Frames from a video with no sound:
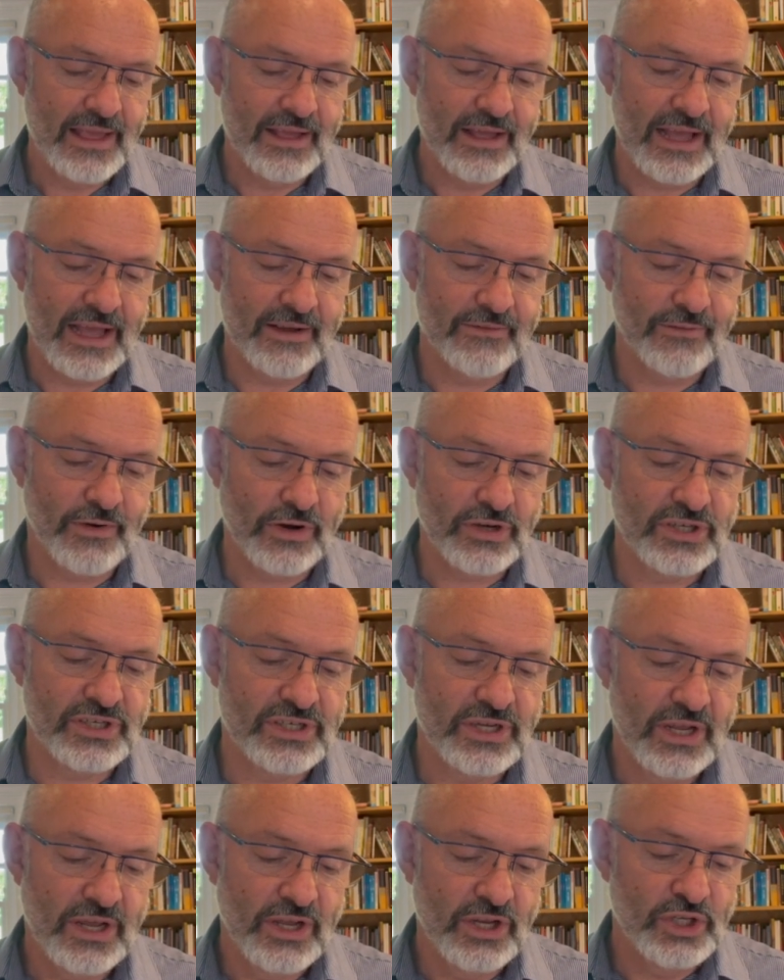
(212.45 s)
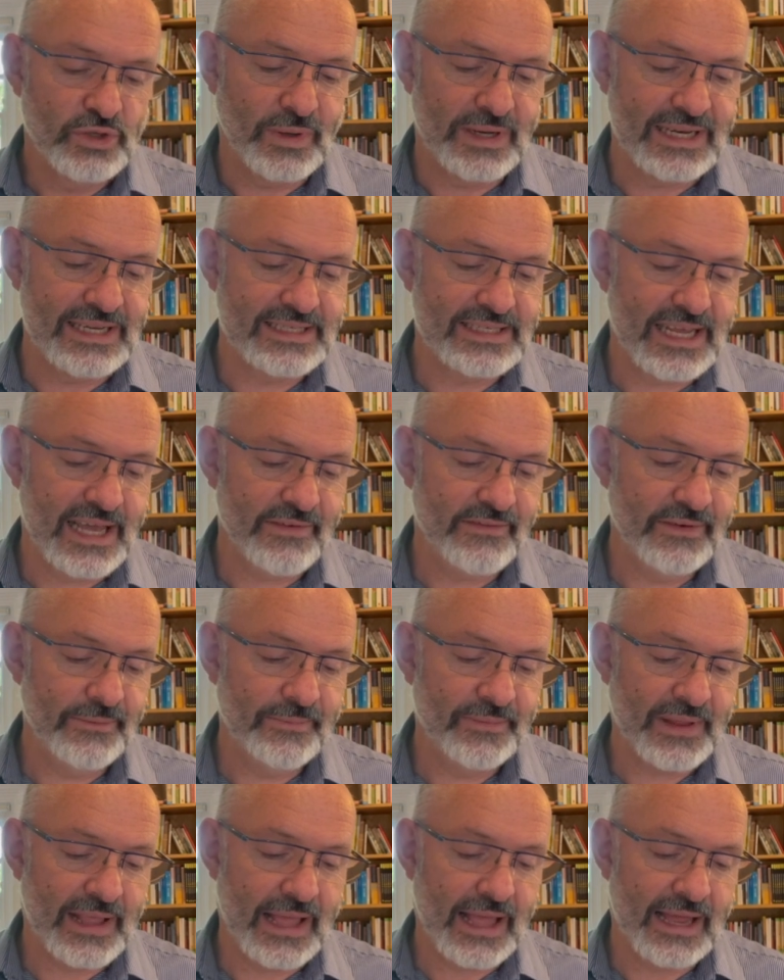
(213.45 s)
verse
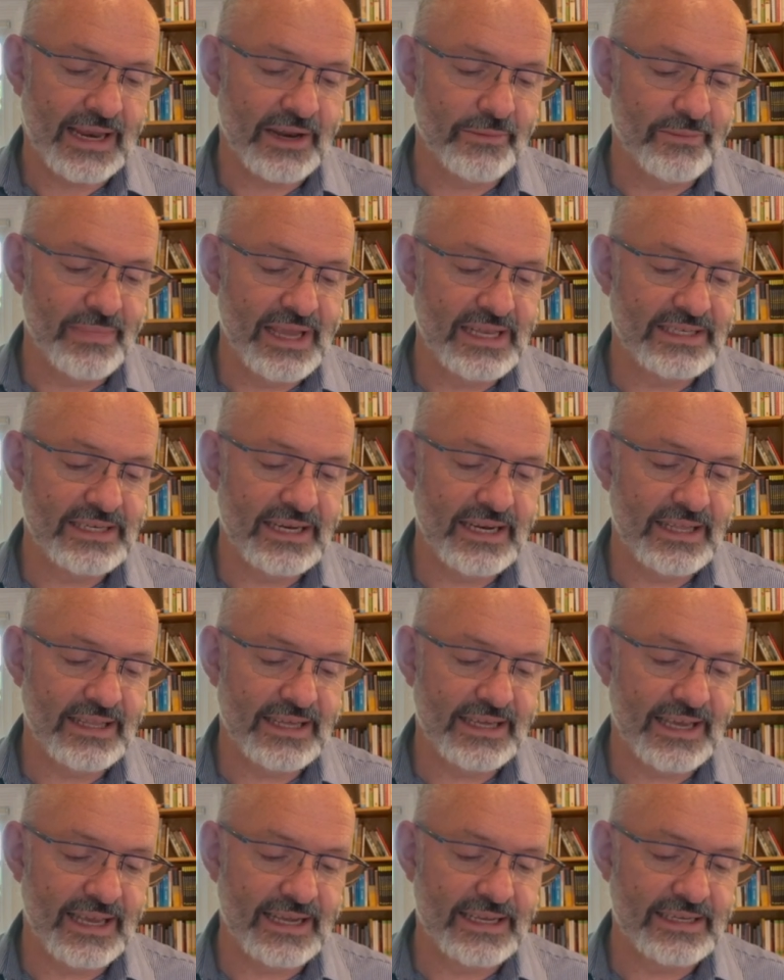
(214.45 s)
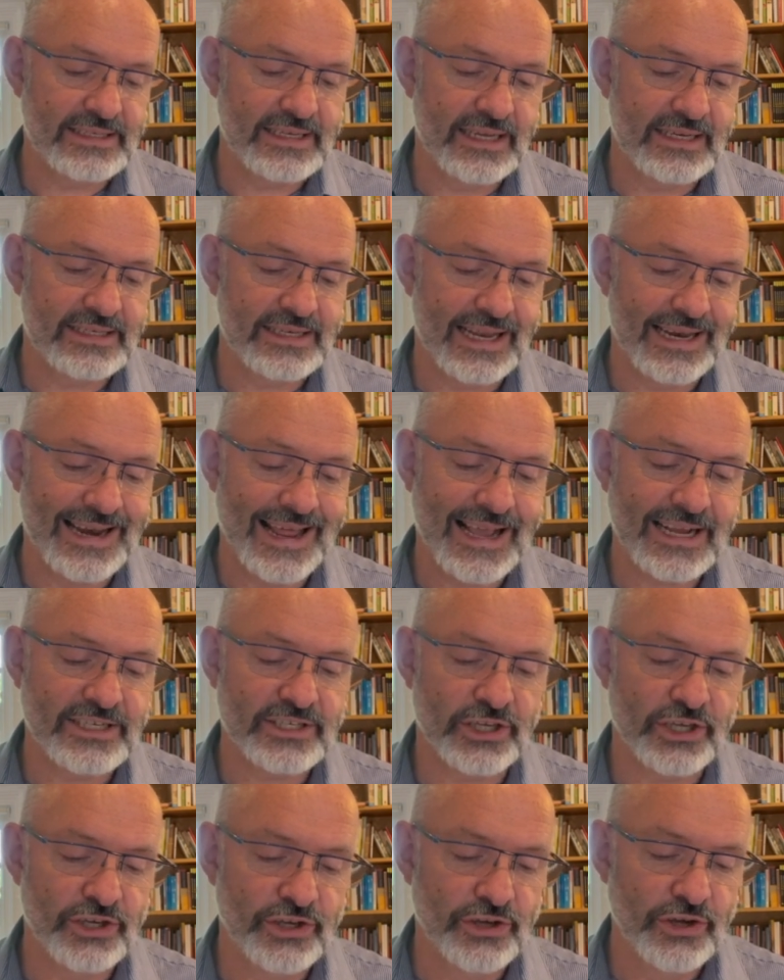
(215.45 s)
27, and immediately the king sent an
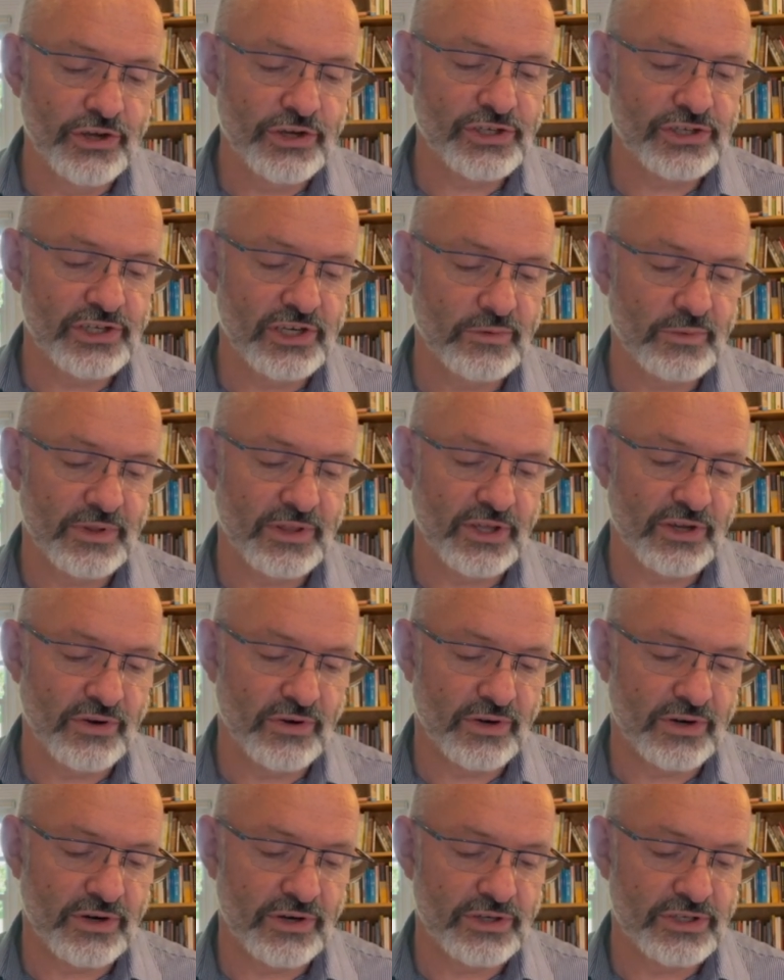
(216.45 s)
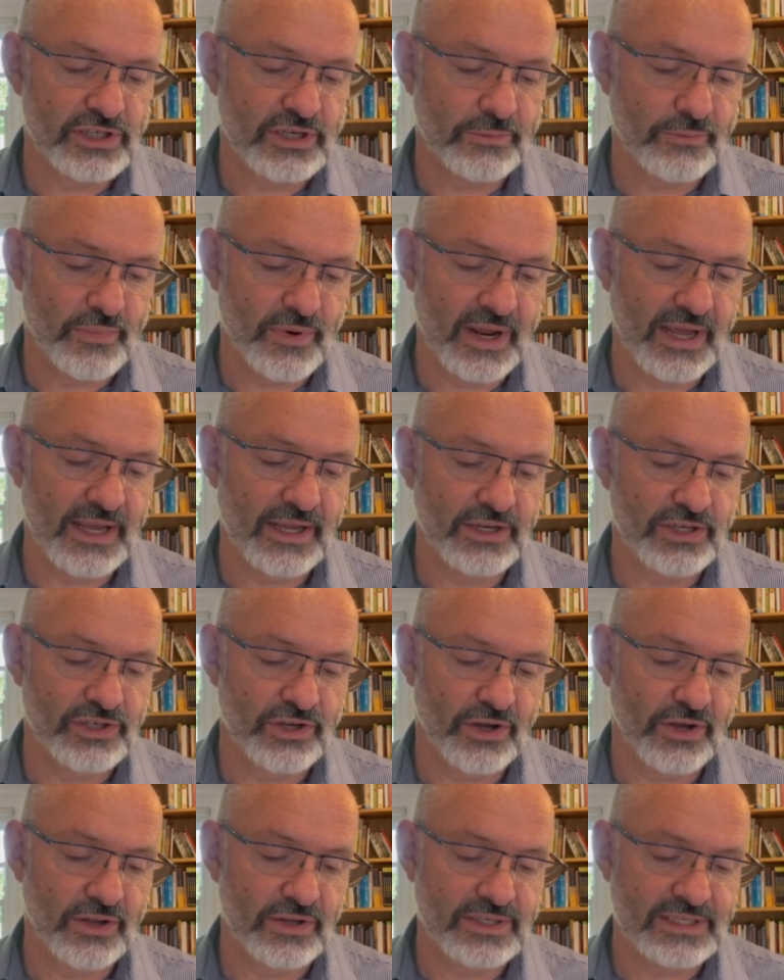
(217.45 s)
executioner with the orders to bring
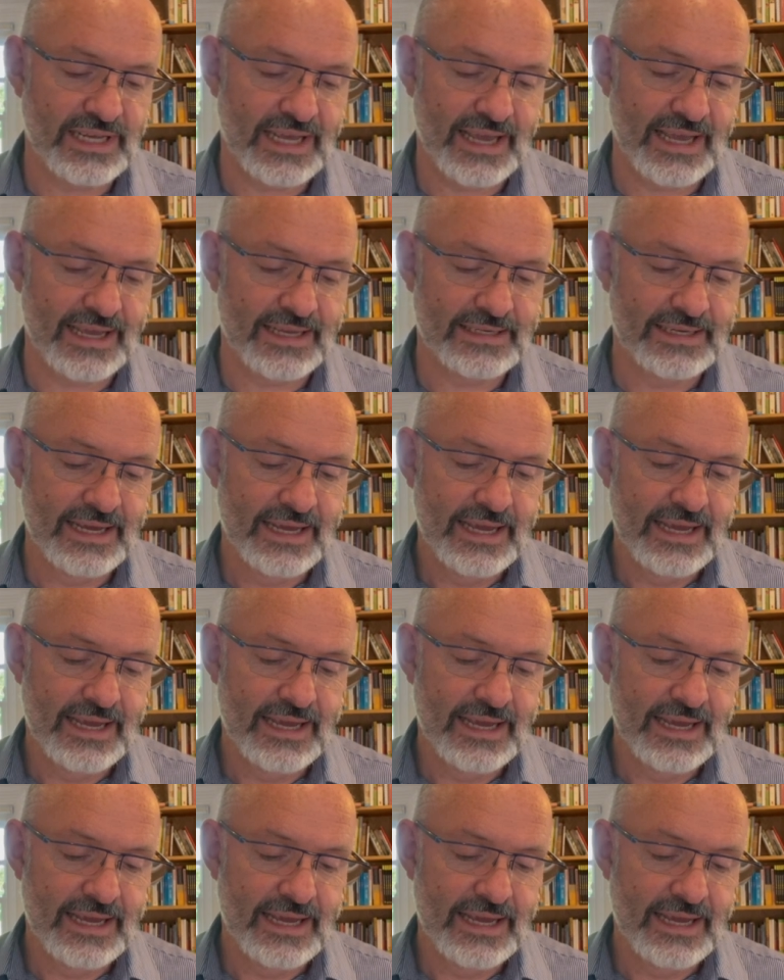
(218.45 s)
John's head.